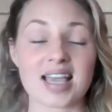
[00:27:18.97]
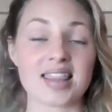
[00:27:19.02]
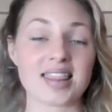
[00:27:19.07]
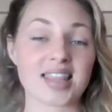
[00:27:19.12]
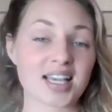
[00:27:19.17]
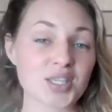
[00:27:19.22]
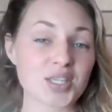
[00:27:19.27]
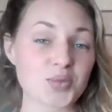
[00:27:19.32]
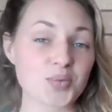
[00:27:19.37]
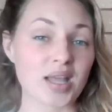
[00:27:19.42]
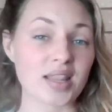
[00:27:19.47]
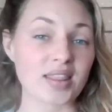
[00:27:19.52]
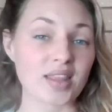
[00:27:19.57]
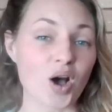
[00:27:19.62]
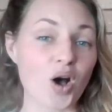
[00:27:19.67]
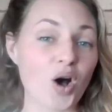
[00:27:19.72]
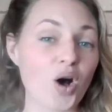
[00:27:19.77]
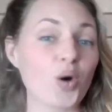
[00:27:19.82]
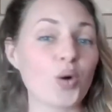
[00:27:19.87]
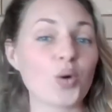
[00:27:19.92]
And that's when the
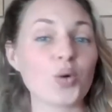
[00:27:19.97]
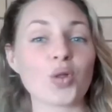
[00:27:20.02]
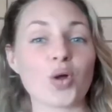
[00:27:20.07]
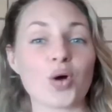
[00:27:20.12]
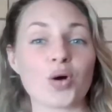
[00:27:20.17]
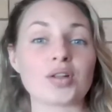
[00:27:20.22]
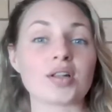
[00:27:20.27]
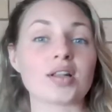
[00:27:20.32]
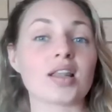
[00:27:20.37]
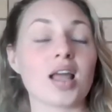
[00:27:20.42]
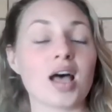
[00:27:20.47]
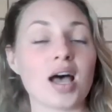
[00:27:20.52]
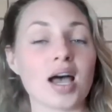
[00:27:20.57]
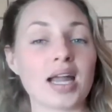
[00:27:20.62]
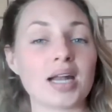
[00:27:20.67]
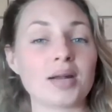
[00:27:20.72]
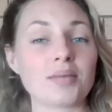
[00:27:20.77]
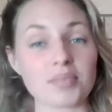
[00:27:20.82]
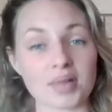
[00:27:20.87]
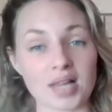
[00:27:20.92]
whole
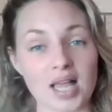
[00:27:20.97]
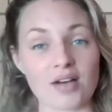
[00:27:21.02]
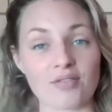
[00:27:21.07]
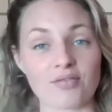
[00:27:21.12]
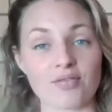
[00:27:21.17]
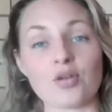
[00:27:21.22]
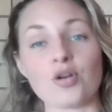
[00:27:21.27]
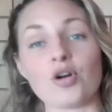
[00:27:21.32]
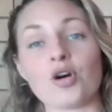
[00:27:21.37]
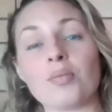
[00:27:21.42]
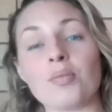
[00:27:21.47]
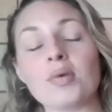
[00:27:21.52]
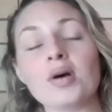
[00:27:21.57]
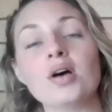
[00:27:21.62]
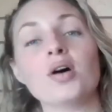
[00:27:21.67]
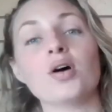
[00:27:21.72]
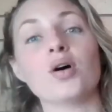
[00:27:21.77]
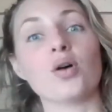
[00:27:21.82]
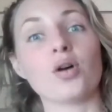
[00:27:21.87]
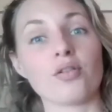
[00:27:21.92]
online platform
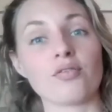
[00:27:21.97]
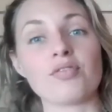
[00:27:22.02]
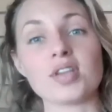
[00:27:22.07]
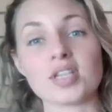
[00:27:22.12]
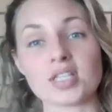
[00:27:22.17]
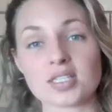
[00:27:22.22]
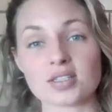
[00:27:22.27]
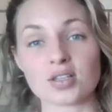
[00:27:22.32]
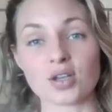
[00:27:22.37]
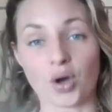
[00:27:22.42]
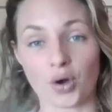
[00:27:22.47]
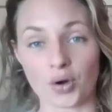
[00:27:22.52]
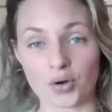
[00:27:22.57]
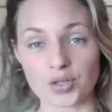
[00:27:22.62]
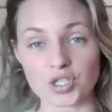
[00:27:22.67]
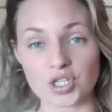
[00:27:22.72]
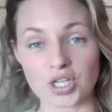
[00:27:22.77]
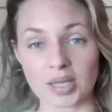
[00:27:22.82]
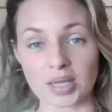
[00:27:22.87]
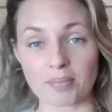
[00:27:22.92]
of this
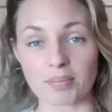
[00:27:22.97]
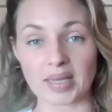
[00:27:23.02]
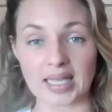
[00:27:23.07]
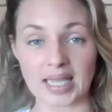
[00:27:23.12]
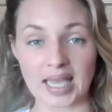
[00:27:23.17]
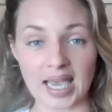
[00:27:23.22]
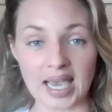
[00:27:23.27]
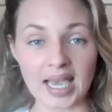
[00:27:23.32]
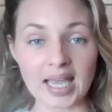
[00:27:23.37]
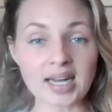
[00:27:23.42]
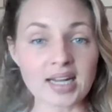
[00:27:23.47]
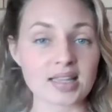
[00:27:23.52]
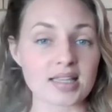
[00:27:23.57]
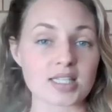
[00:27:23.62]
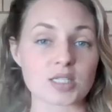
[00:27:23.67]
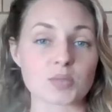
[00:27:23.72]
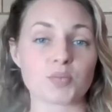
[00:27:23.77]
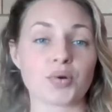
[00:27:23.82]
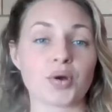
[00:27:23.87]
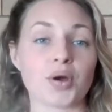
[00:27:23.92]
coaching began, and
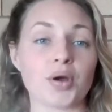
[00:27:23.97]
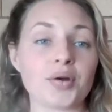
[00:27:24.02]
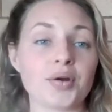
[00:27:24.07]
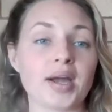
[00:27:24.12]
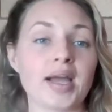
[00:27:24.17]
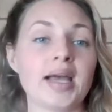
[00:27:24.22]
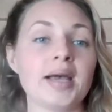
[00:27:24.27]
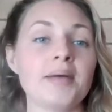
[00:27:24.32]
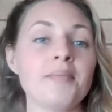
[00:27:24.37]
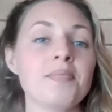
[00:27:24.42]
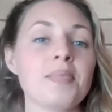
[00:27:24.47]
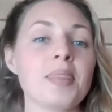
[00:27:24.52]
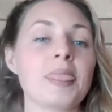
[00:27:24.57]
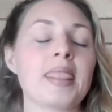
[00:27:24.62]
this program.